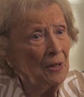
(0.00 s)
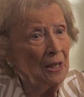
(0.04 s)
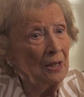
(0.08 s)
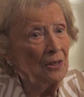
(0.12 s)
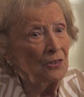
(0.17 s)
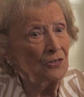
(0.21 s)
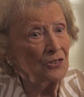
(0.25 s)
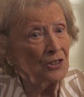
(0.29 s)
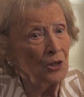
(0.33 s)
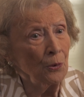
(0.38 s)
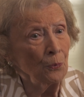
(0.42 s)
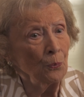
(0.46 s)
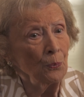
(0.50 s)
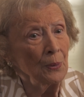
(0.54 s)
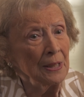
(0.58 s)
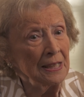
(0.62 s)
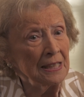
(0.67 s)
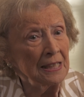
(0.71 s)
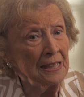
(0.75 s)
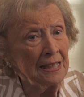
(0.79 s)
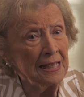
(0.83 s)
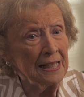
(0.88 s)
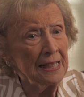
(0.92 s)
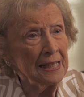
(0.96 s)
So we
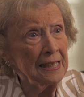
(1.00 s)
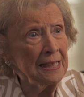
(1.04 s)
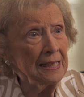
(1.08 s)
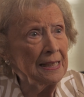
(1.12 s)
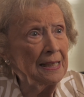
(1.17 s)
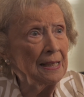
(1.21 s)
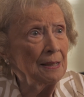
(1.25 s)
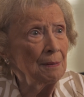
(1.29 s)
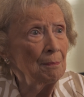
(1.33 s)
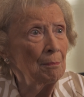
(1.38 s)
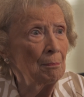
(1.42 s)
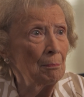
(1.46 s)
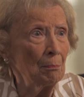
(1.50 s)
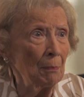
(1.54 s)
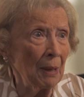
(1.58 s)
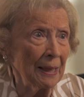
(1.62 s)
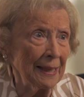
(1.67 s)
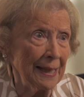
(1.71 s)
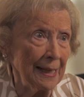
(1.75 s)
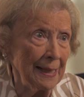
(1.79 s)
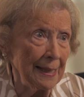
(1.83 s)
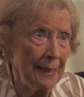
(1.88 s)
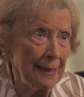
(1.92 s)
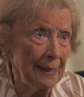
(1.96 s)
need
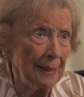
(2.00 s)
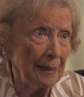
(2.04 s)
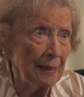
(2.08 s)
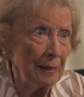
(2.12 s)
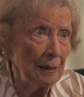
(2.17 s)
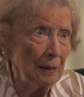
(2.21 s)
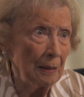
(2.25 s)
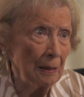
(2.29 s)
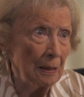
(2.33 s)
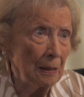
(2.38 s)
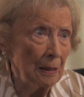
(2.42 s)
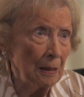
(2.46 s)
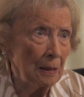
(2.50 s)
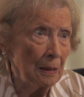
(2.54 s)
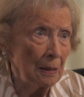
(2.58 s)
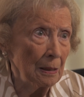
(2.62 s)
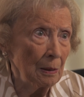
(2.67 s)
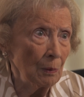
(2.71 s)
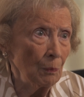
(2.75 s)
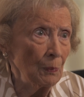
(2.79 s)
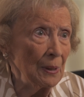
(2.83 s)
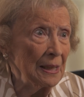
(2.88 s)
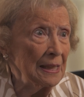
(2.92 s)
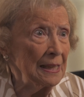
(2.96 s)
money.
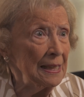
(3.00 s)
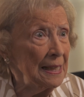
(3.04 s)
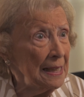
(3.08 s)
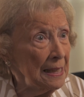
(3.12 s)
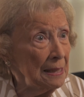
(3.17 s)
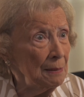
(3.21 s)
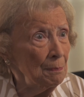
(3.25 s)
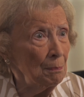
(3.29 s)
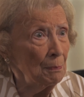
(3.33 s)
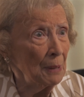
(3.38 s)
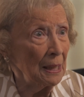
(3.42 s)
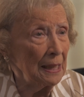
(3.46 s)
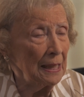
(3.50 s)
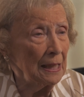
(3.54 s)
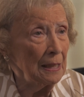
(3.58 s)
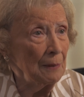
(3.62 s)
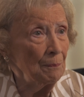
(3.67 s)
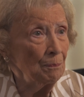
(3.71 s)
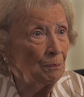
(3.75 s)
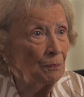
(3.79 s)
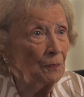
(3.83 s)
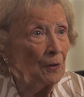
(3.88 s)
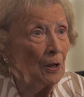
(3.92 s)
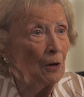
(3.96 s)
We need money
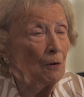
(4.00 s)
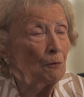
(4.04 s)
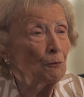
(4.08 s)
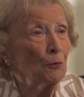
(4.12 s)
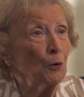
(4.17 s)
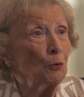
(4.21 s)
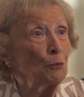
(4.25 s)
for